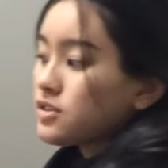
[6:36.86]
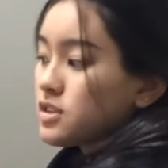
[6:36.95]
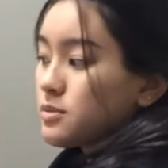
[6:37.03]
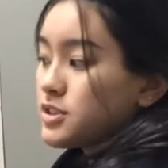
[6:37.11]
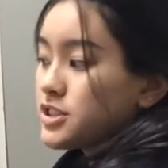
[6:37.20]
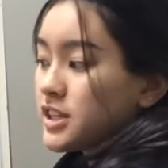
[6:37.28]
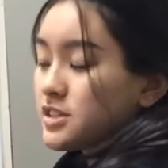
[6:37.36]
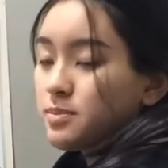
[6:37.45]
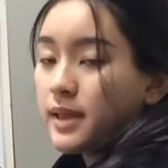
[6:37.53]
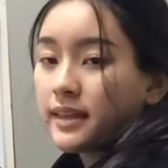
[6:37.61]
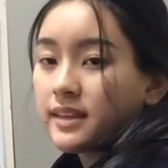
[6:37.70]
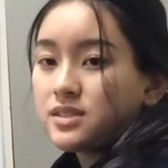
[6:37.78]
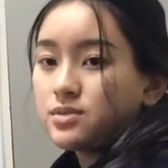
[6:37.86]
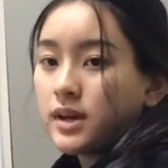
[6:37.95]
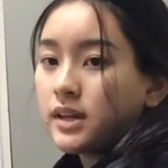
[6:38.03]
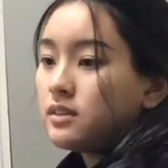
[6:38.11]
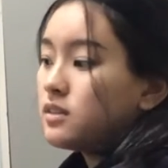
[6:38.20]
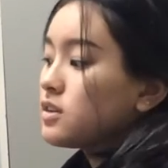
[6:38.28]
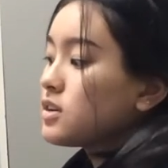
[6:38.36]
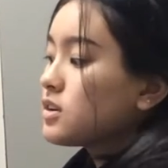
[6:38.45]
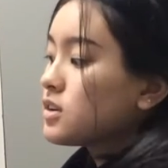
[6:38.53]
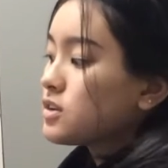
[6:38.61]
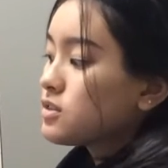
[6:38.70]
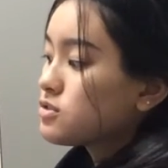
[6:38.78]
So Miss Shannon's playing this one.
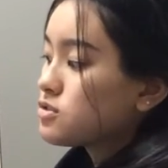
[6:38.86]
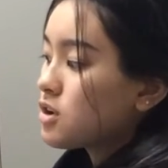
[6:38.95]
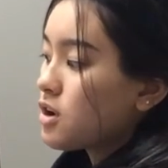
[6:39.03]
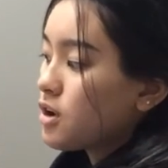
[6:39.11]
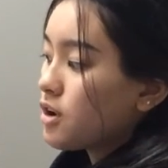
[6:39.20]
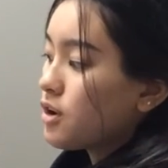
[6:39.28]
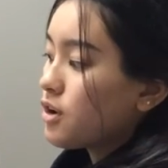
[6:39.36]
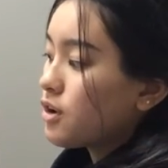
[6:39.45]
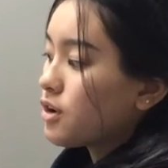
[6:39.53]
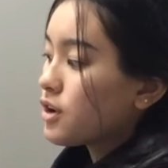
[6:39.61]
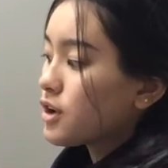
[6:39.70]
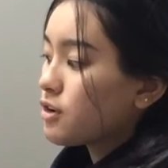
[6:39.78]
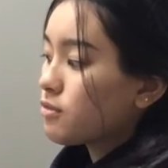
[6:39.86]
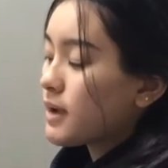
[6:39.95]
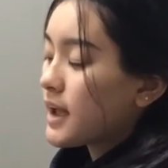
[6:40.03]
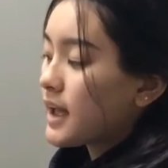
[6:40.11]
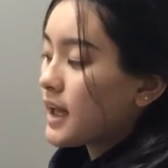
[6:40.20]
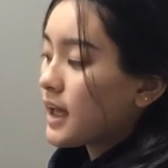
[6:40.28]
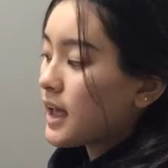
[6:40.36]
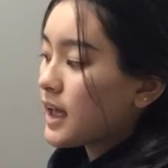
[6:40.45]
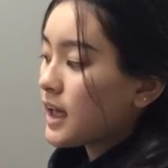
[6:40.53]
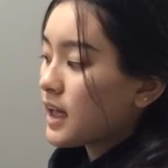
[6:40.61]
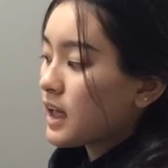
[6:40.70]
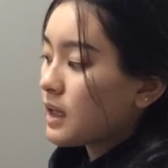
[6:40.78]
Do,
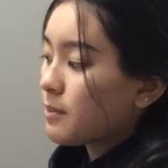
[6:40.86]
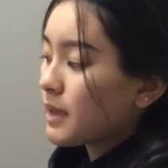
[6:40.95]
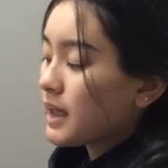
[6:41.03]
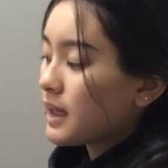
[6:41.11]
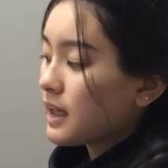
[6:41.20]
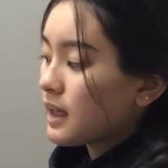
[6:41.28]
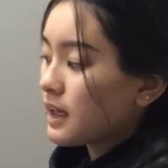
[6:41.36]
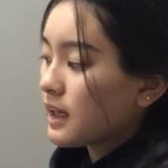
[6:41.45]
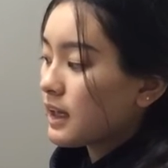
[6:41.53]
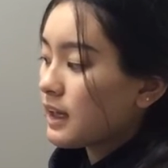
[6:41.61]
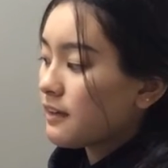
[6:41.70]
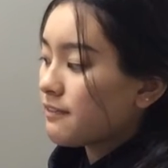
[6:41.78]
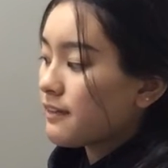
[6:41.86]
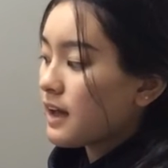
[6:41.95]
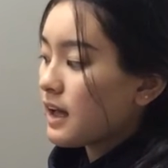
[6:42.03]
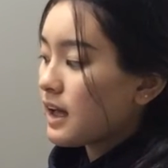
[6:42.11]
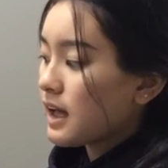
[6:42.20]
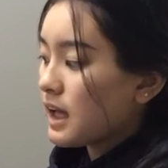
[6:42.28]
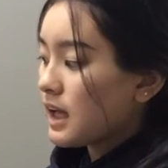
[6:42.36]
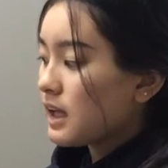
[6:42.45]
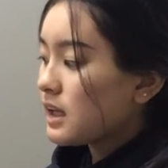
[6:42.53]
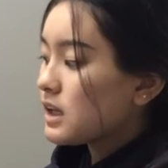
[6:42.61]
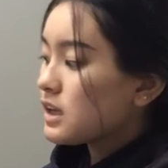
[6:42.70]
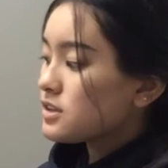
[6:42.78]
re, mi, fa,
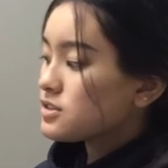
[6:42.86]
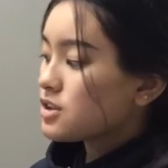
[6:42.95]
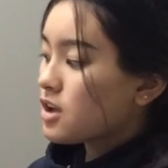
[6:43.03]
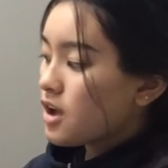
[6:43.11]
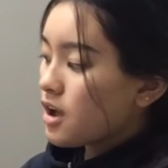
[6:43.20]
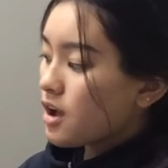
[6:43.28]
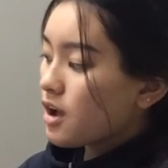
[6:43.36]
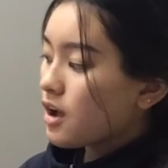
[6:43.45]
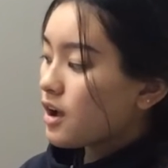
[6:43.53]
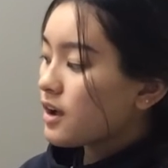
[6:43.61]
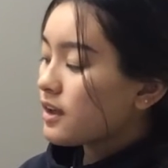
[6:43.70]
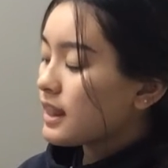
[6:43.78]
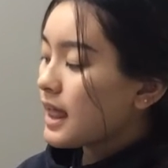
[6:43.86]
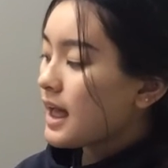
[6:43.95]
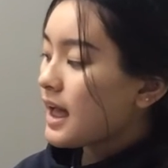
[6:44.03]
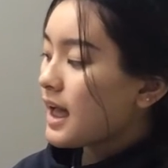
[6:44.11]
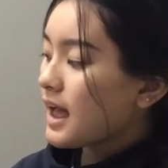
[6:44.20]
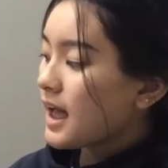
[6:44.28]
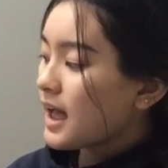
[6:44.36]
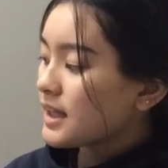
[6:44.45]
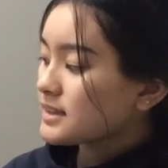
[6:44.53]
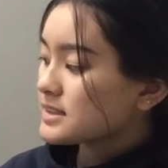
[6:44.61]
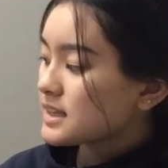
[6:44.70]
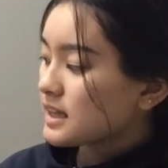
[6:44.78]
sol, la,
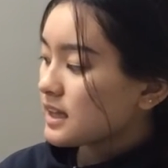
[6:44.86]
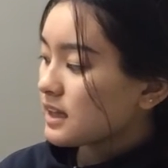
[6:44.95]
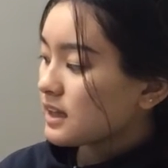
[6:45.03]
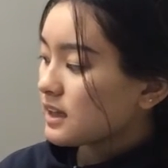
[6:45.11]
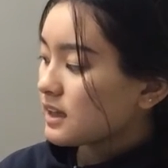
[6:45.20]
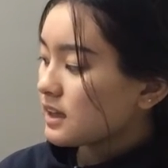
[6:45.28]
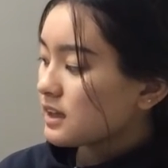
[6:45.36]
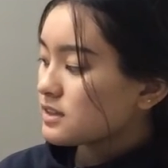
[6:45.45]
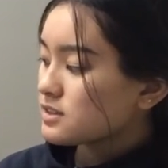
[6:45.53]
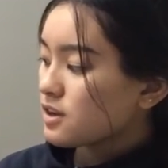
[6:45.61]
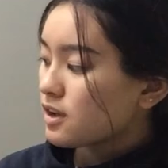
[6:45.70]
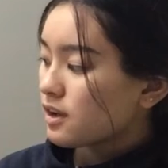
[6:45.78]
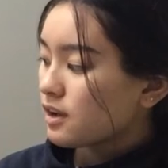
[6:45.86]
si, do.